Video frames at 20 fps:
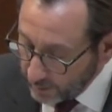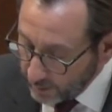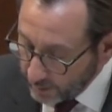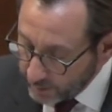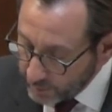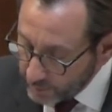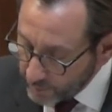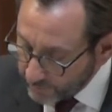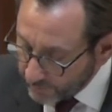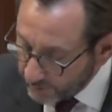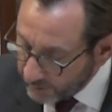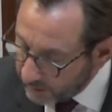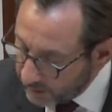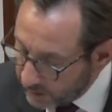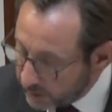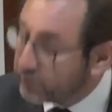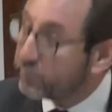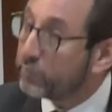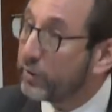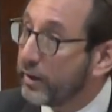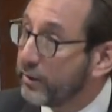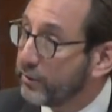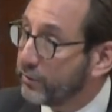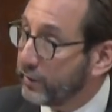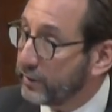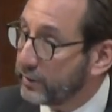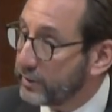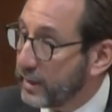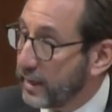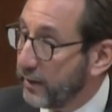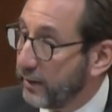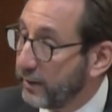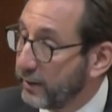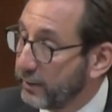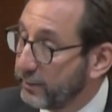Had you ever heard of Grenfell Tower?